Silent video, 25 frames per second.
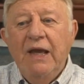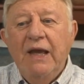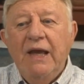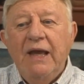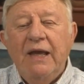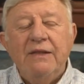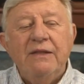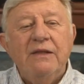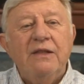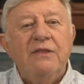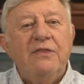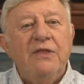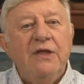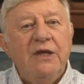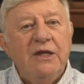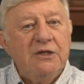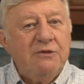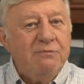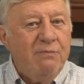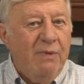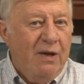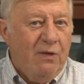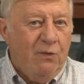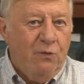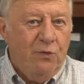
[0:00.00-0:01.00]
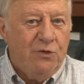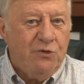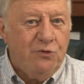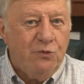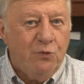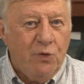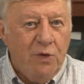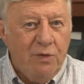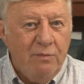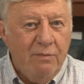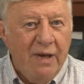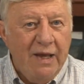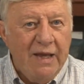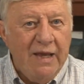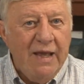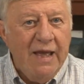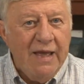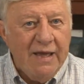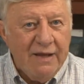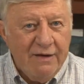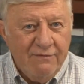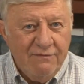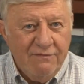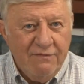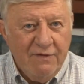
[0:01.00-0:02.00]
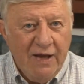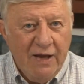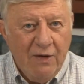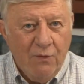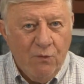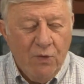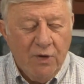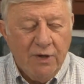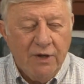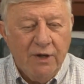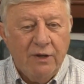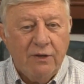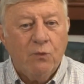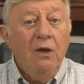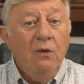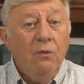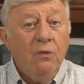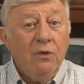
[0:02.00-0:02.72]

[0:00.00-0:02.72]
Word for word: and the things by which we may edify one another.